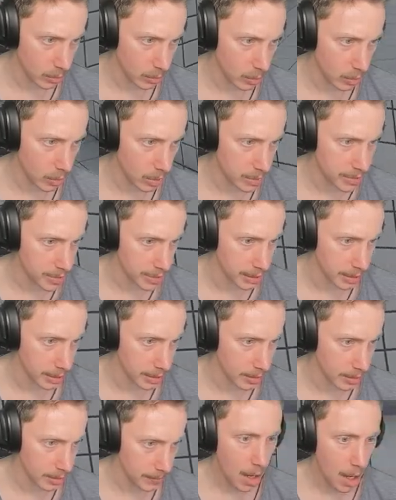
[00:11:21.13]

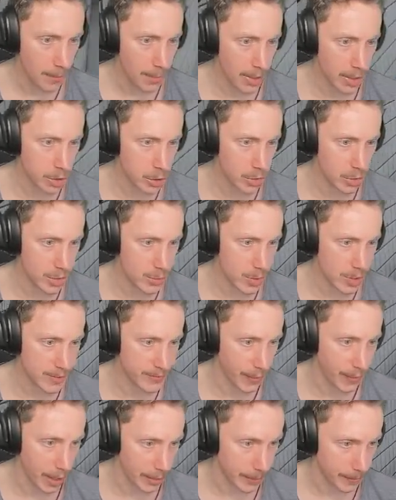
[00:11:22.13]
order. I'm pretty sure this one's
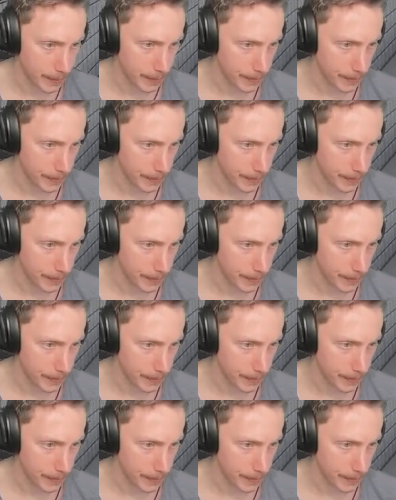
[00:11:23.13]
fine.